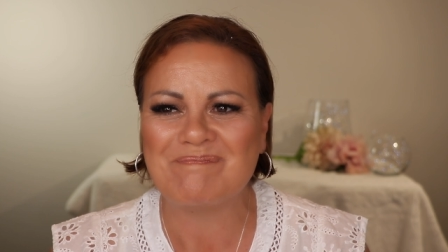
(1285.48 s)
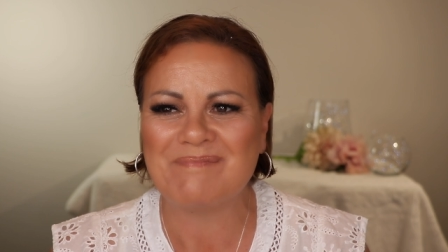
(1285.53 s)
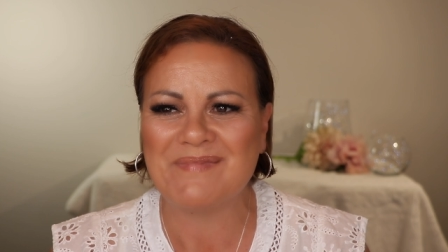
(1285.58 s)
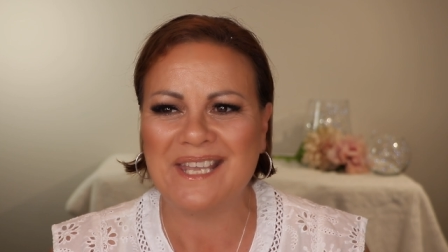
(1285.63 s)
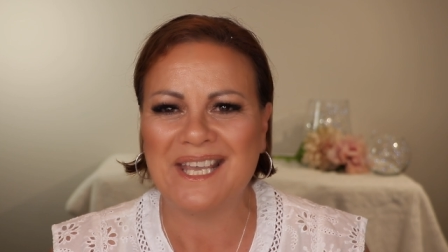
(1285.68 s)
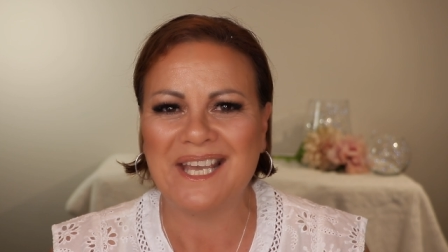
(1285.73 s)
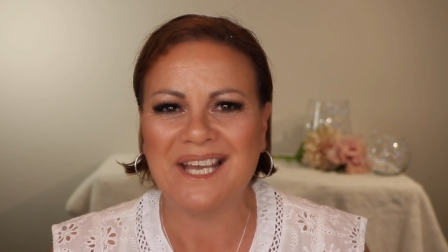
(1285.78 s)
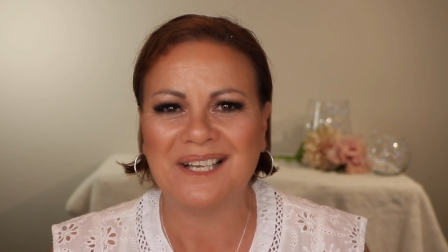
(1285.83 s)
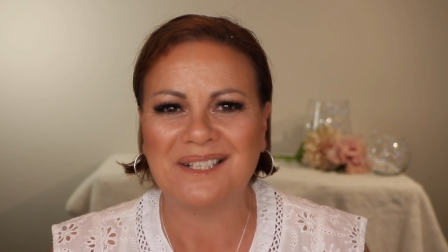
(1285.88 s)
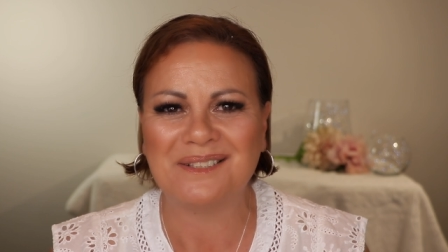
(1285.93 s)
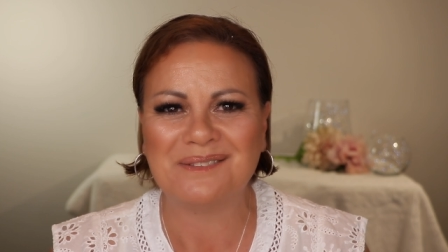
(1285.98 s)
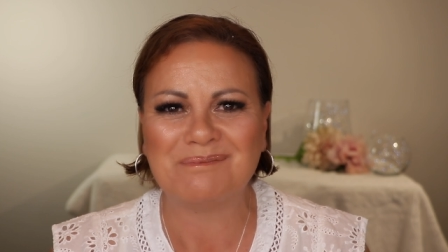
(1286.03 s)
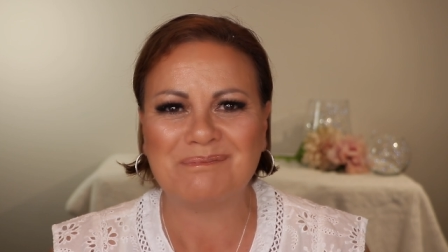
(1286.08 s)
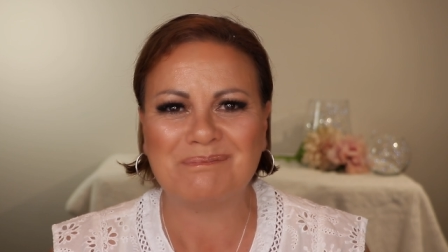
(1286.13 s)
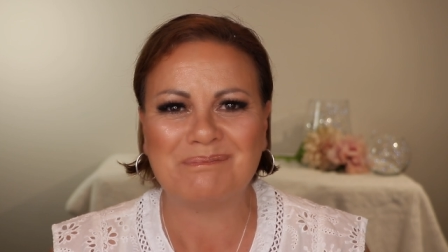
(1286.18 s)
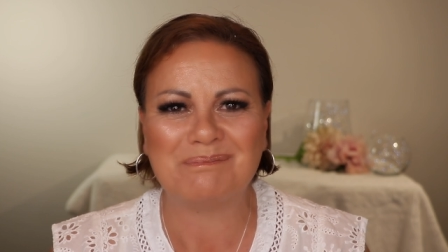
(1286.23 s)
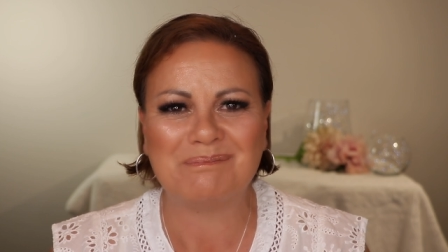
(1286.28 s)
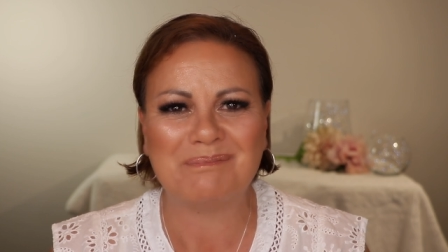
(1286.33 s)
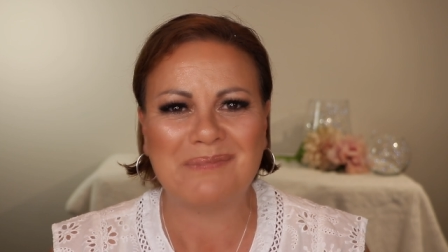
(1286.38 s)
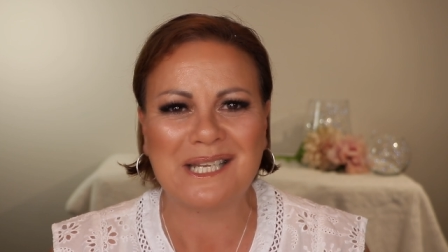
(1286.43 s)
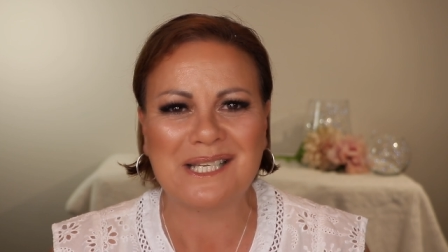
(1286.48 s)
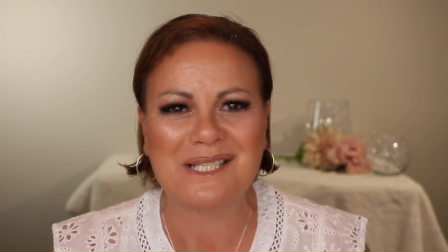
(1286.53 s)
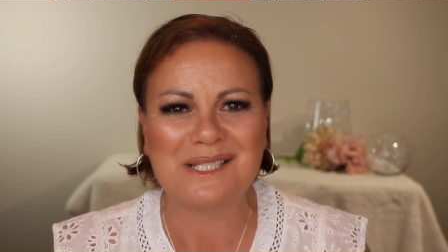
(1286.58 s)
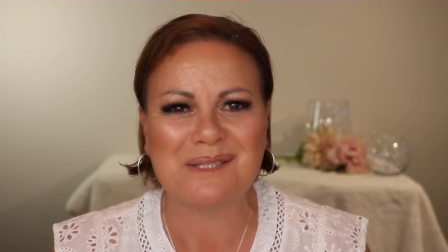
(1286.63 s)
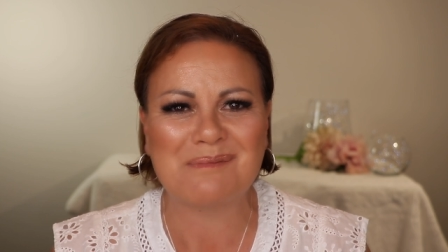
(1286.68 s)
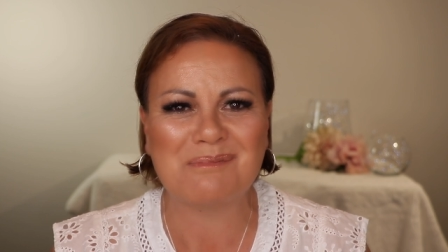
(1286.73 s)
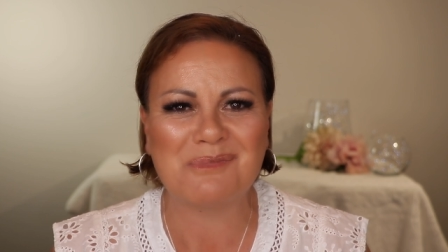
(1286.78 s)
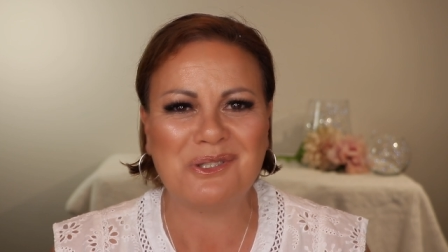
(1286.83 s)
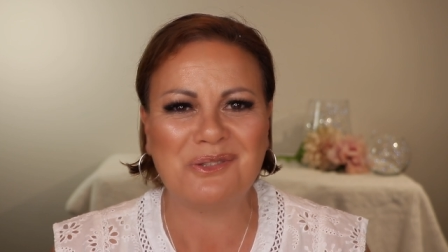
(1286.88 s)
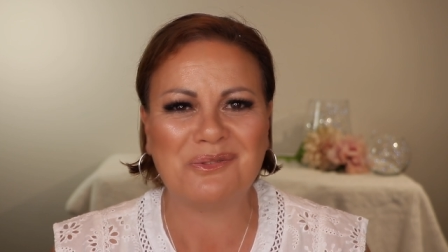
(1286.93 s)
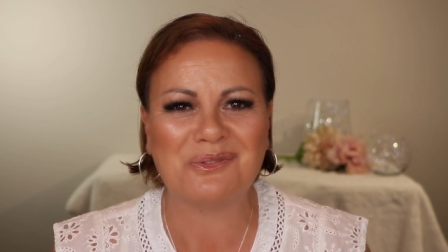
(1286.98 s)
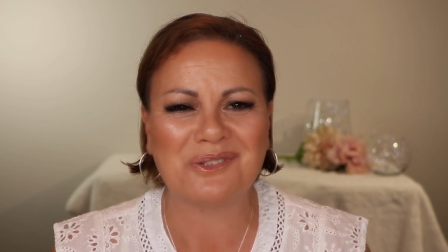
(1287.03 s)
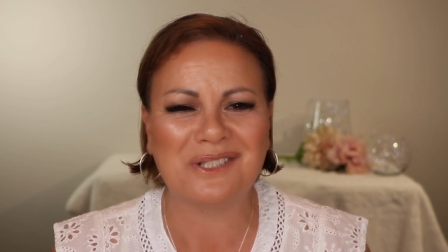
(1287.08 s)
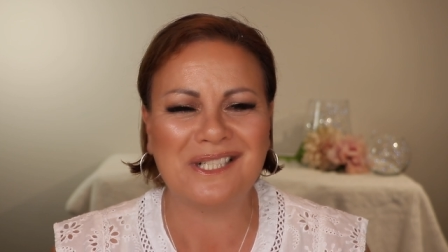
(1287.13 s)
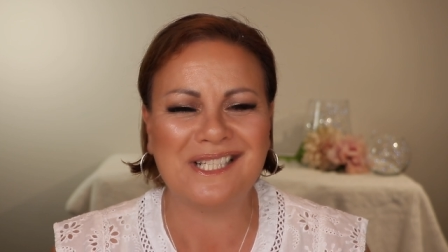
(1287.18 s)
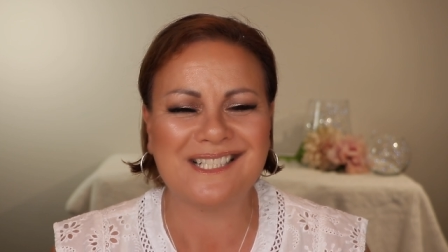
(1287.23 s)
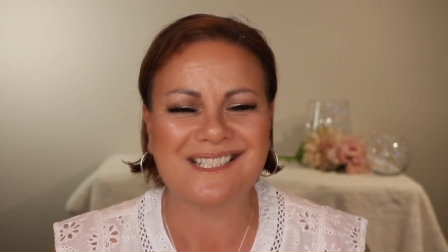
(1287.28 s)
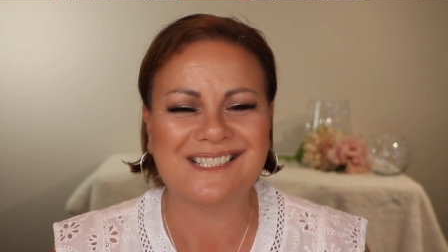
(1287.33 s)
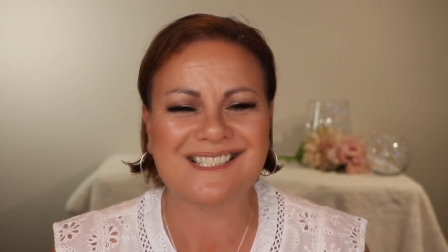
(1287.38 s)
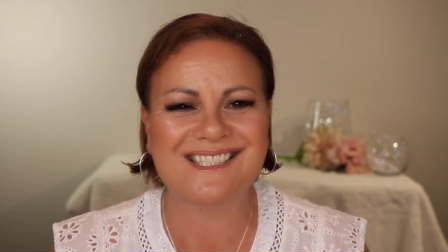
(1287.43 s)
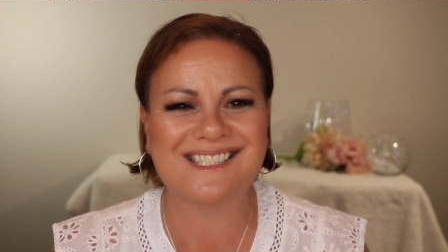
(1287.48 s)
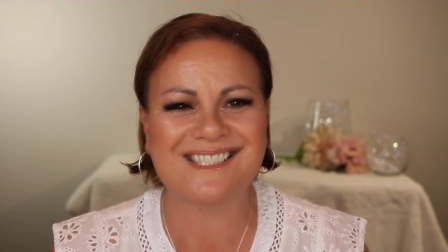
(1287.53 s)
yeah, make some new friends.